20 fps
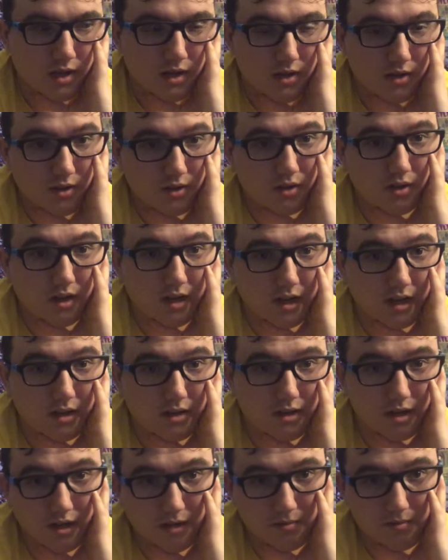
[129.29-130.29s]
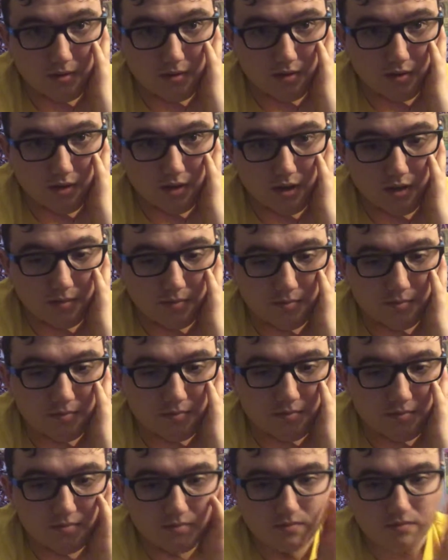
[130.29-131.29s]
Sure, I got a Jacob DeGrom,
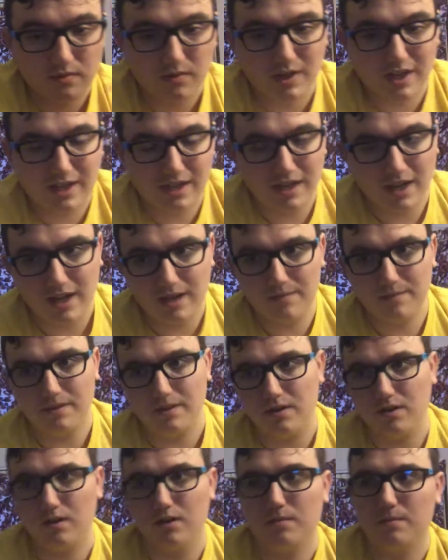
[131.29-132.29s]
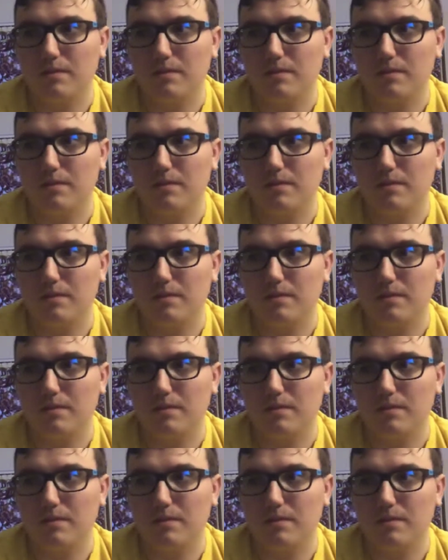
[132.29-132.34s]
like, diamond card.